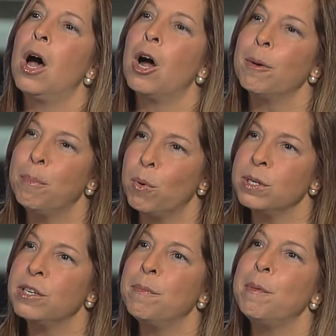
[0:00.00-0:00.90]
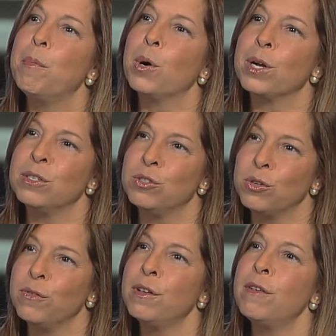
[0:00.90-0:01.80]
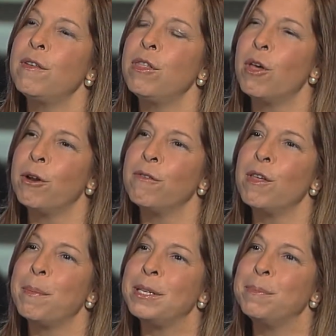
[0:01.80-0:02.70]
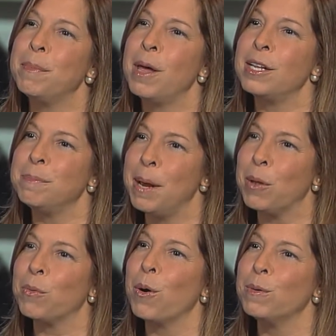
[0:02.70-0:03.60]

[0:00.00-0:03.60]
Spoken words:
our boards have been more conservative and thought of them as male roles.